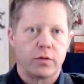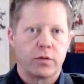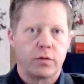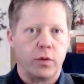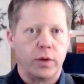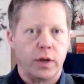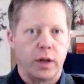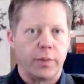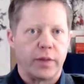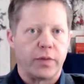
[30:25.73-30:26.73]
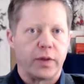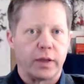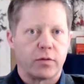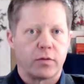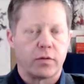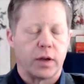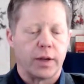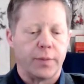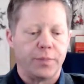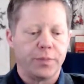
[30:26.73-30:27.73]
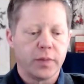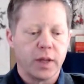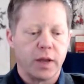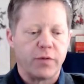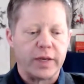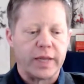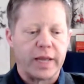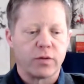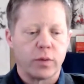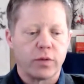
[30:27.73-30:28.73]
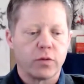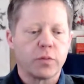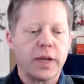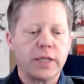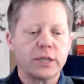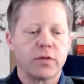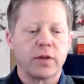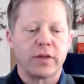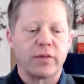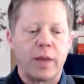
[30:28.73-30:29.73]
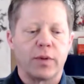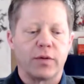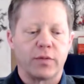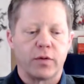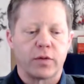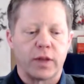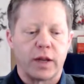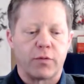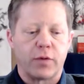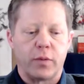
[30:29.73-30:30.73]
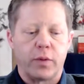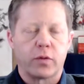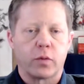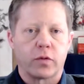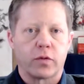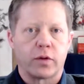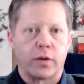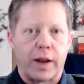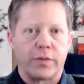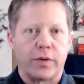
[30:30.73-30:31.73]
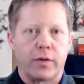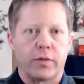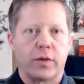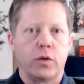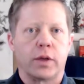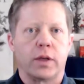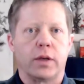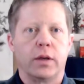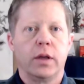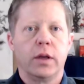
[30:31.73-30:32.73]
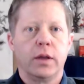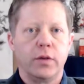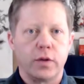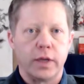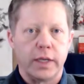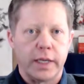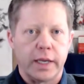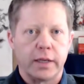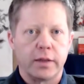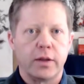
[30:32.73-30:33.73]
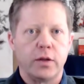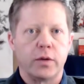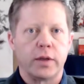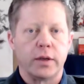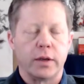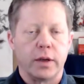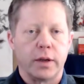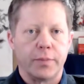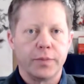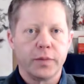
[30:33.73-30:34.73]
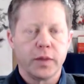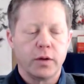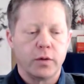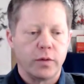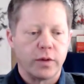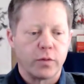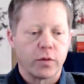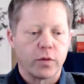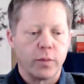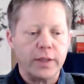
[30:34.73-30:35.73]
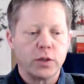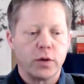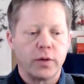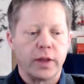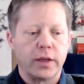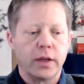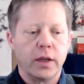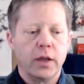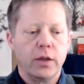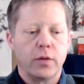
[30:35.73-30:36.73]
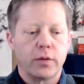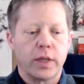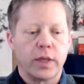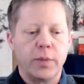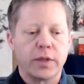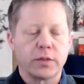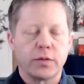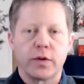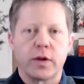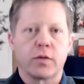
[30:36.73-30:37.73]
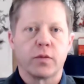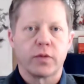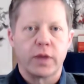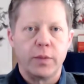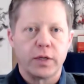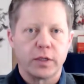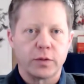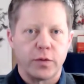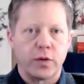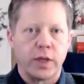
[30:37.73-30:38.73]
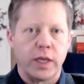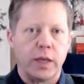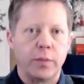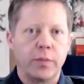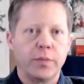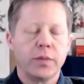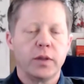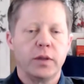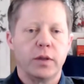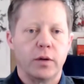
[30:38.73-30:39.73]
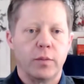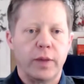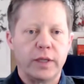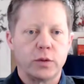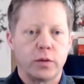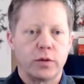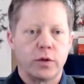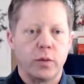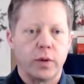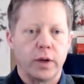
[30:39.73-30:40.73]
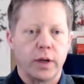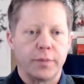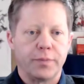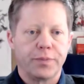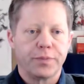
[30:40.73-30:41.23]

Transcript: tuned it up. And I think it's um, a fantastic resource, but that's just an example of there's a lot of free resources that are out there that you can, that you can get, that you can um, do things for. So make sure that you keep in touch with your customers, keep in touch with your team, you know, make sure to, um, uh-huh